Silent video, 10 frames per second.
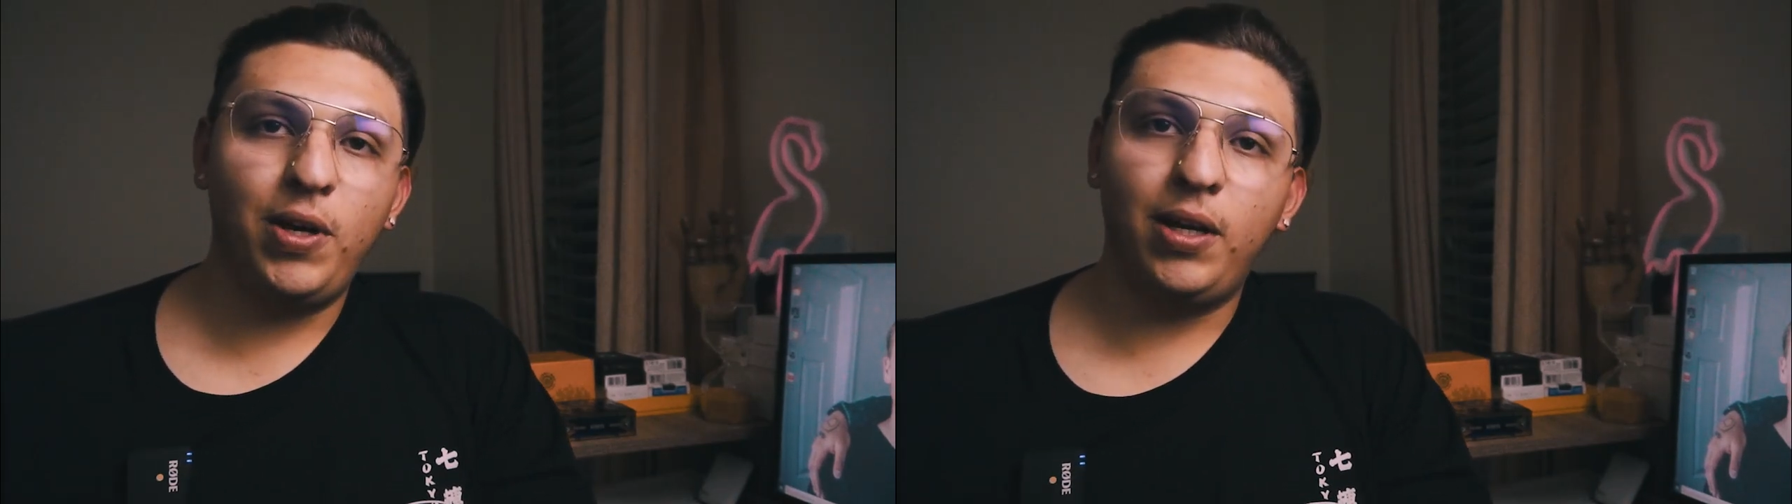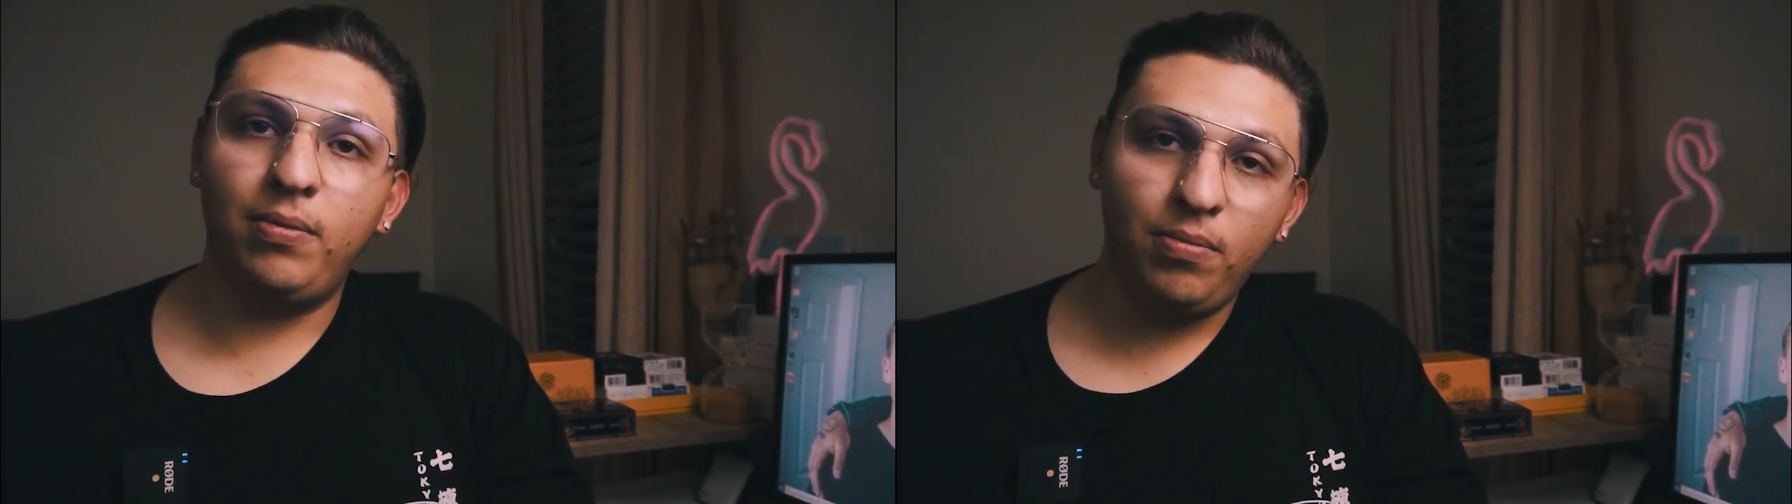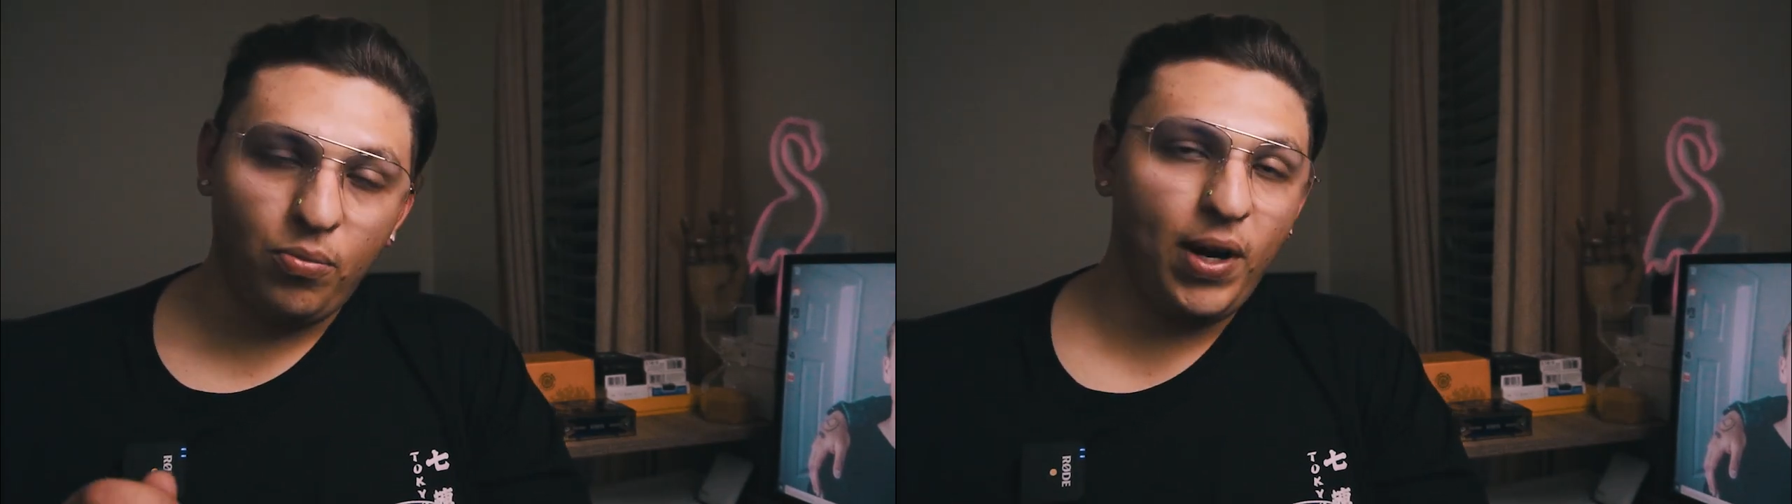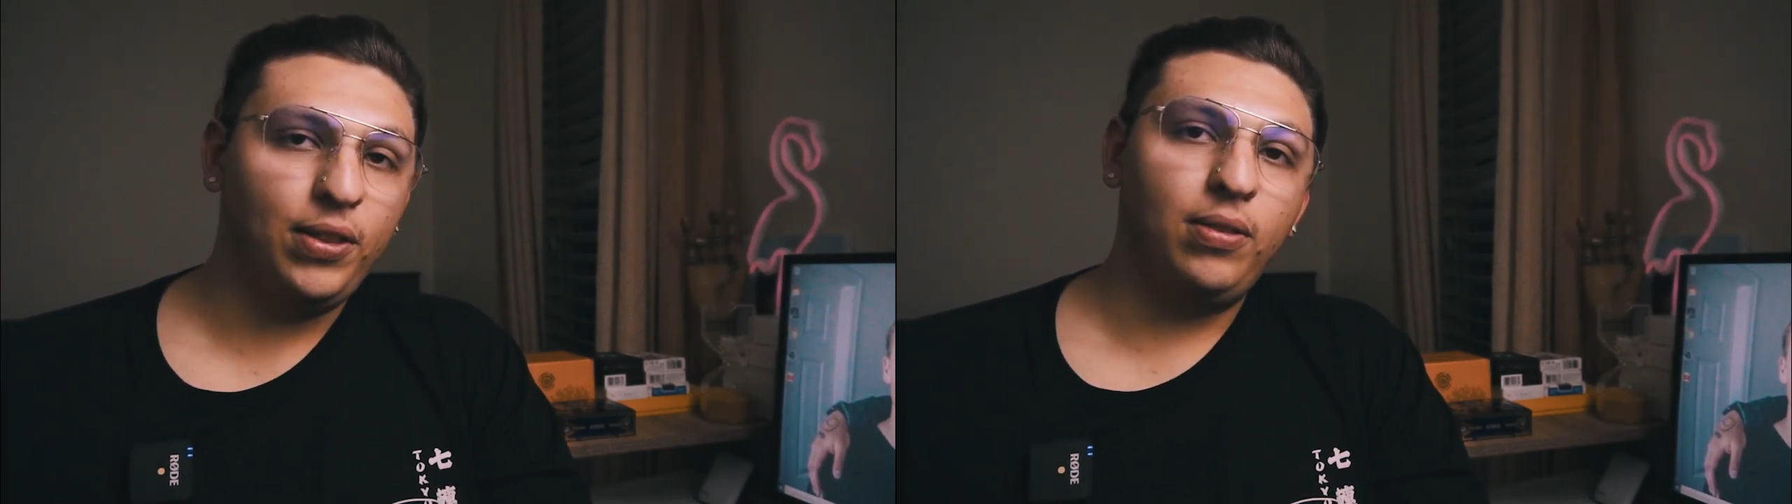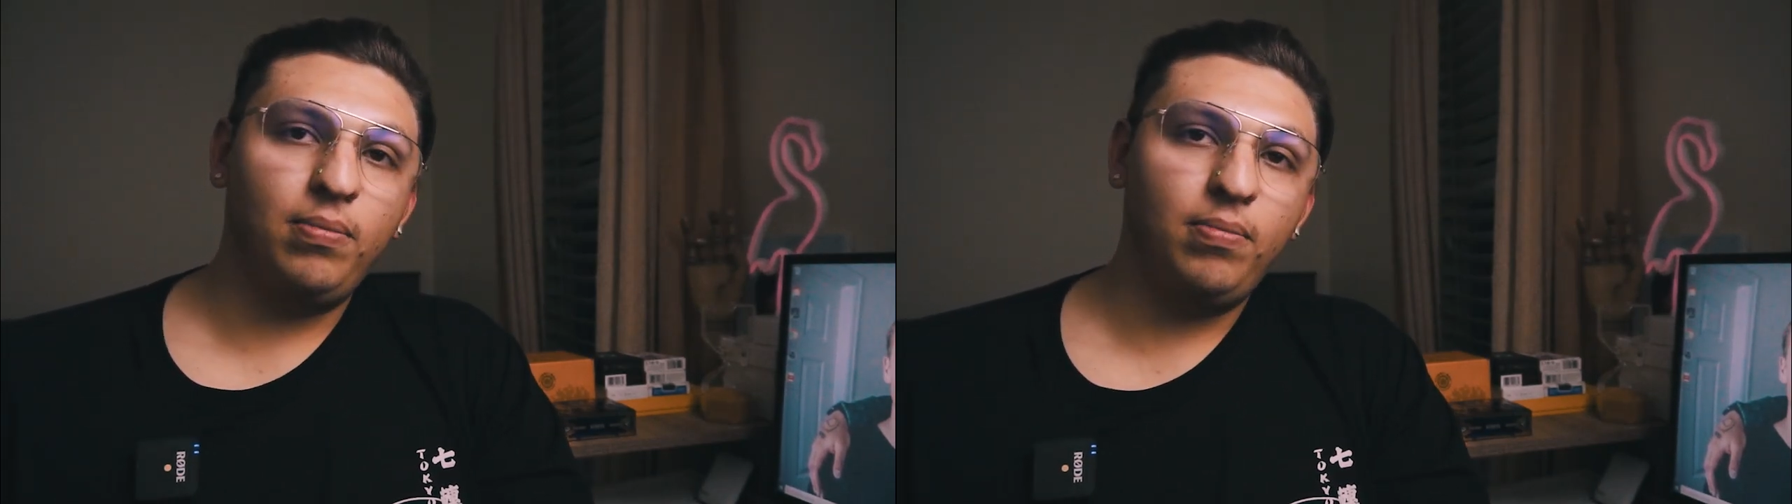can
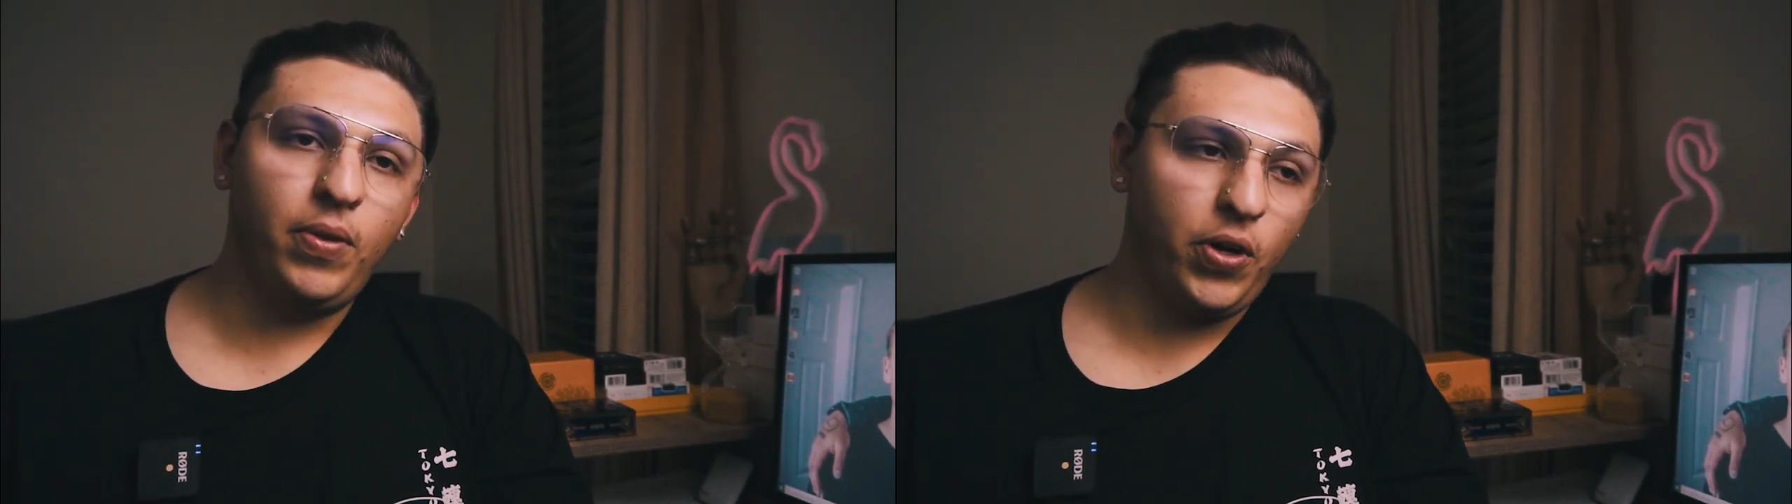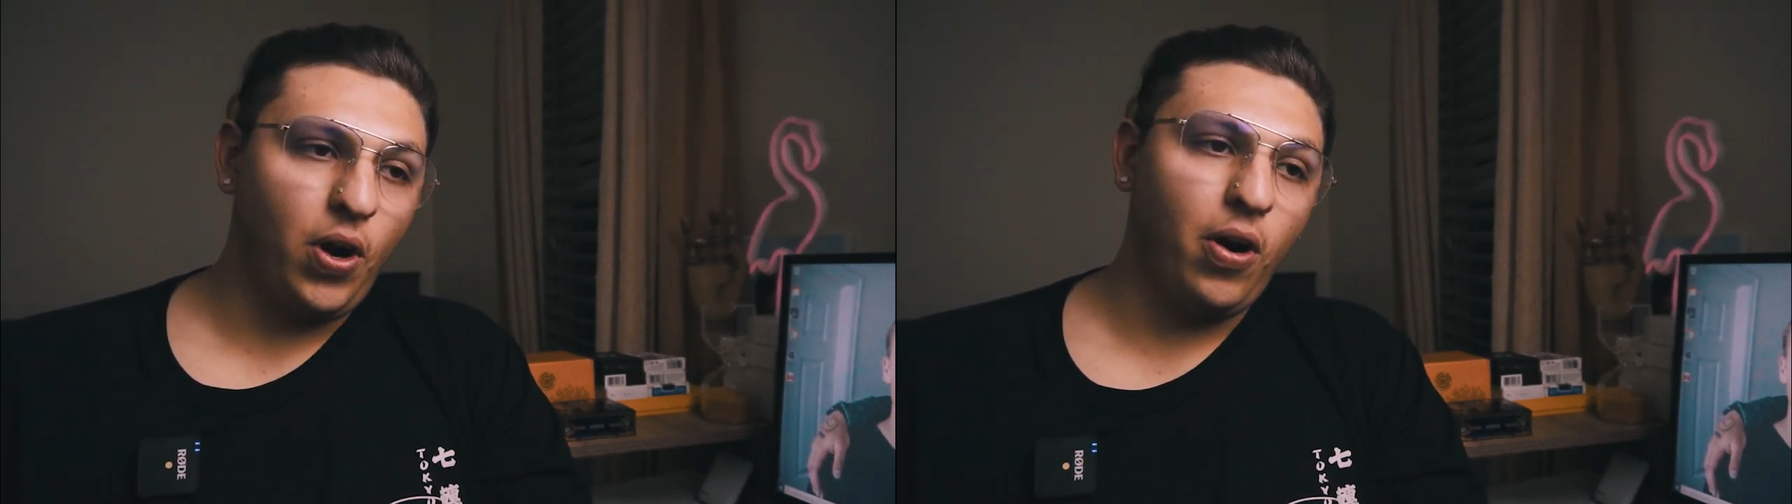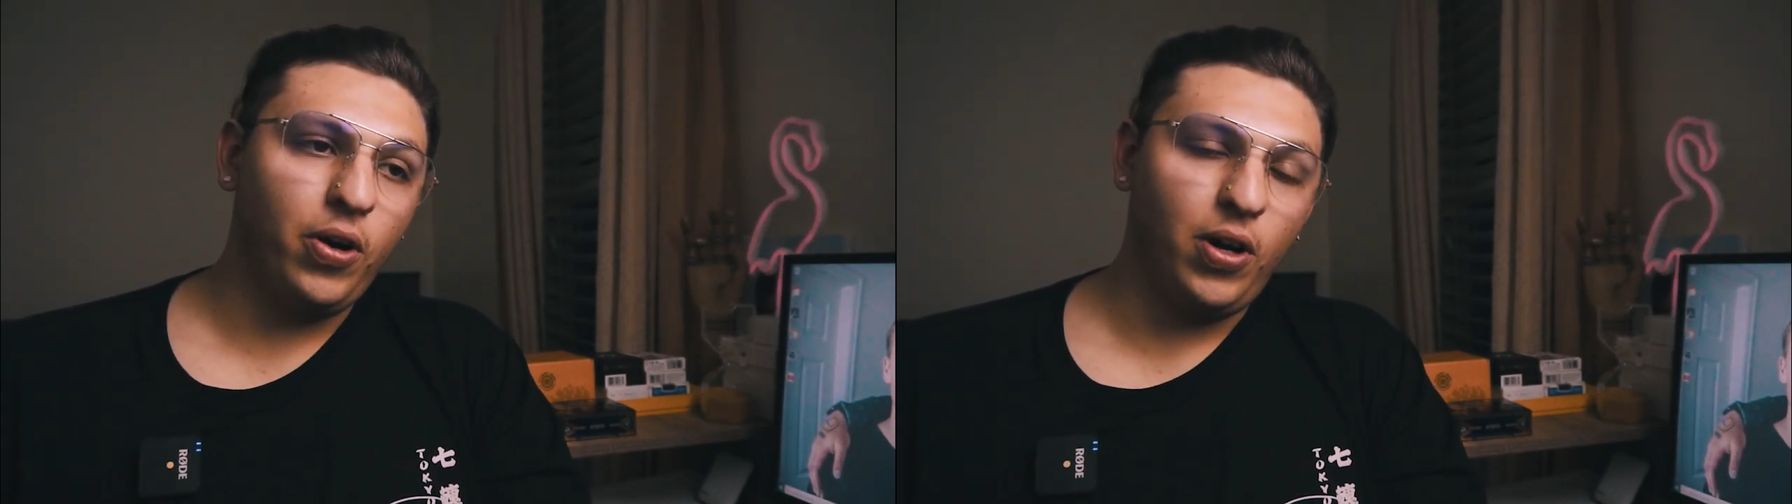write the card